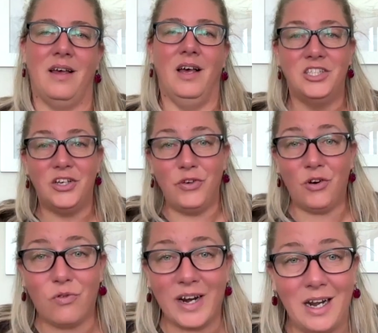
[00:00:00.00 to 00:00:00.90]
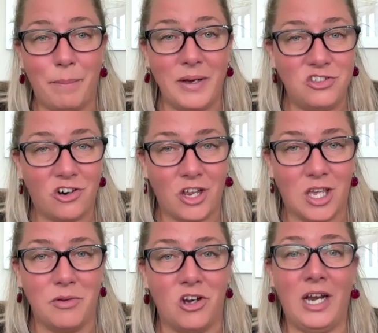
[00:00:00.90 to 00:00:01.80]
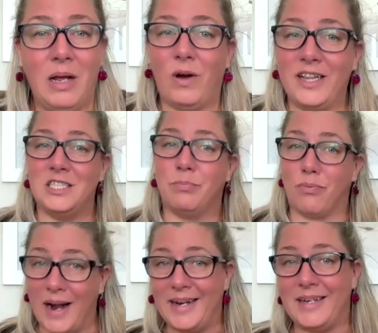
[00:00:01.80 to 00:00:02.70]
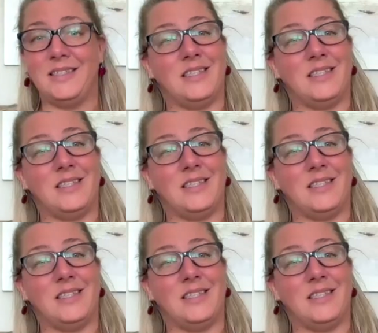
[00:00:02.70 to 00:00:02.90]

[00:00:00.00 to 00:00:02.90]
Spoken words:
So if you're ready to build your own community, one that's branded,